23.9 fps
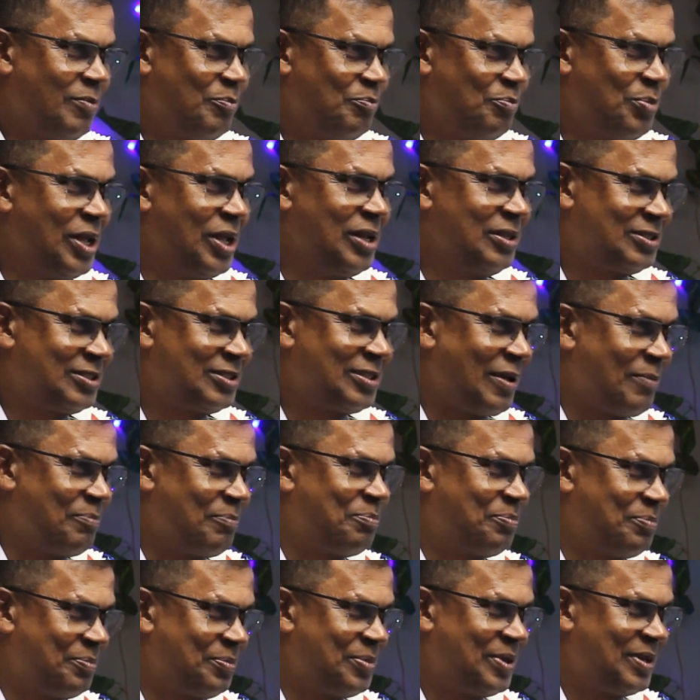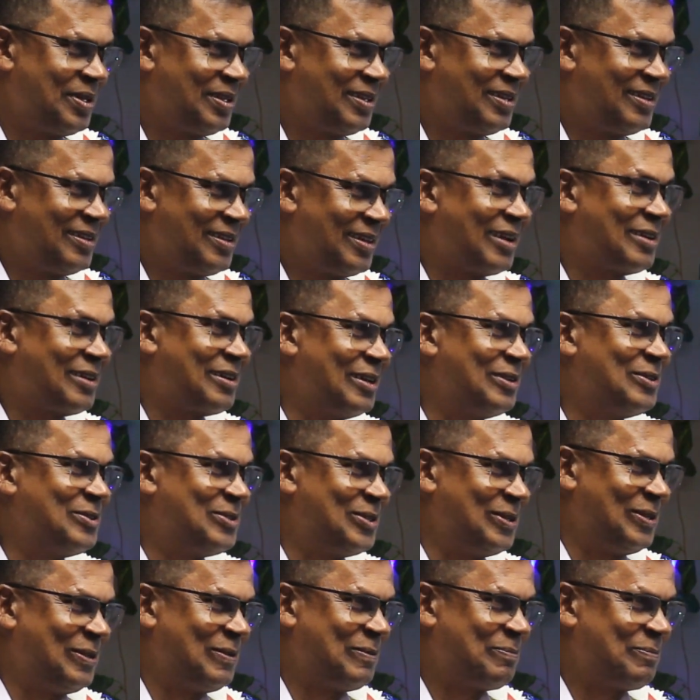builds up a
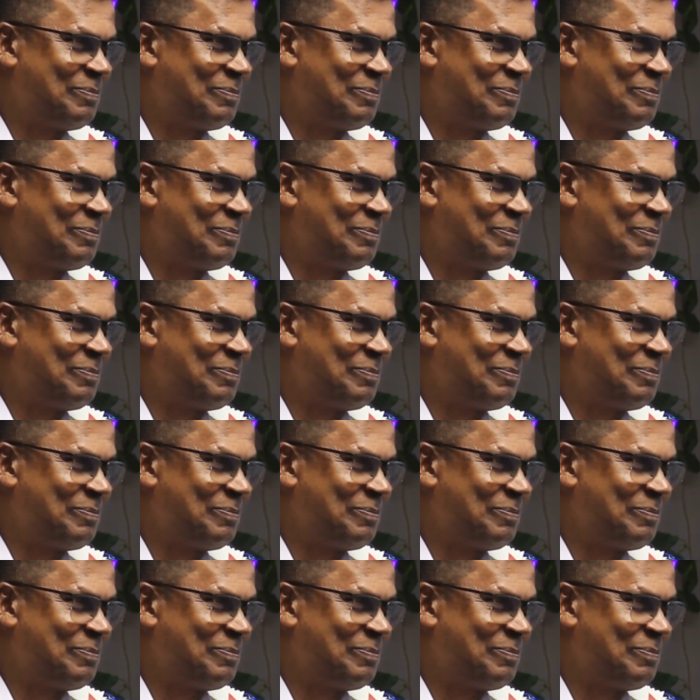country.